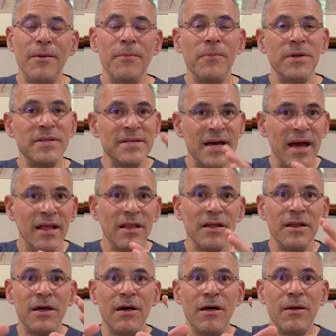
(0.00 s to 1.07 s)
with
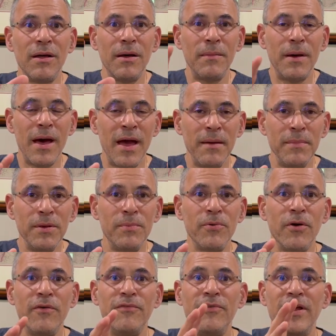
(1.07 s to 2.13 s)
Tylenol,
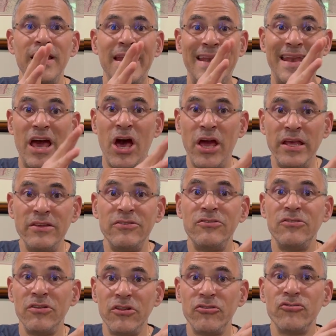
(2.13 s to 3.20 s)
ibuprofen, and ice
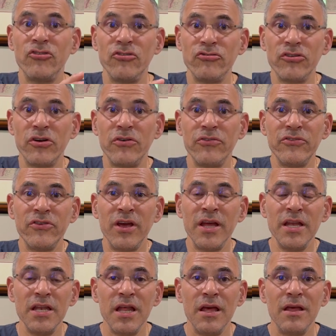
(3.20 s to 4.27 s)
to the surgical
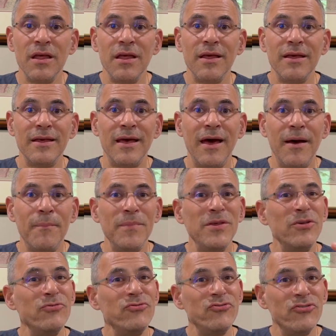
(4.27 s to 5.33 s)
site.
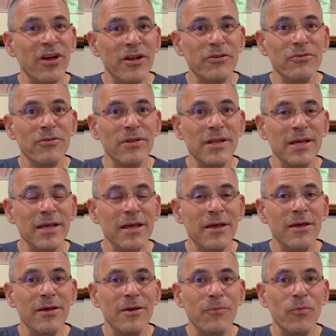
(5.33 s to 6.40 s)
You generally
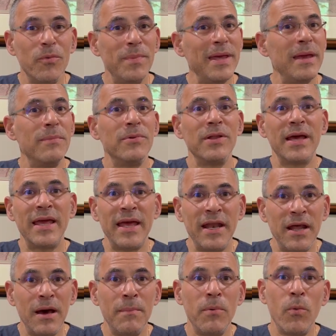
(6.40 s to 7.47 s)
will be able to get
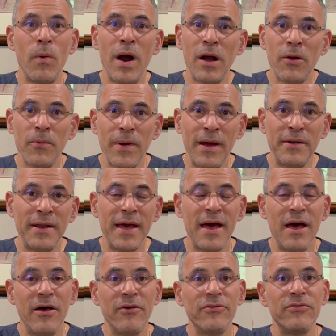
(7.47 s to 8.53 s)
up, walk around the
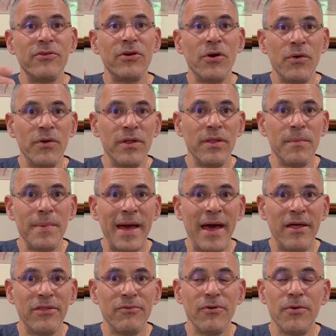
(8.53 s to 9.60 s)
house, go to the
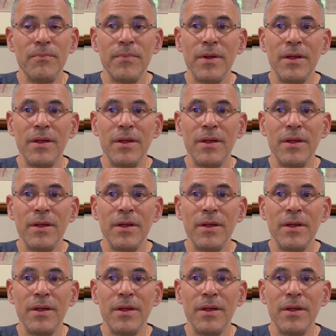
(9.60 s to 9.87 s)
bathroom.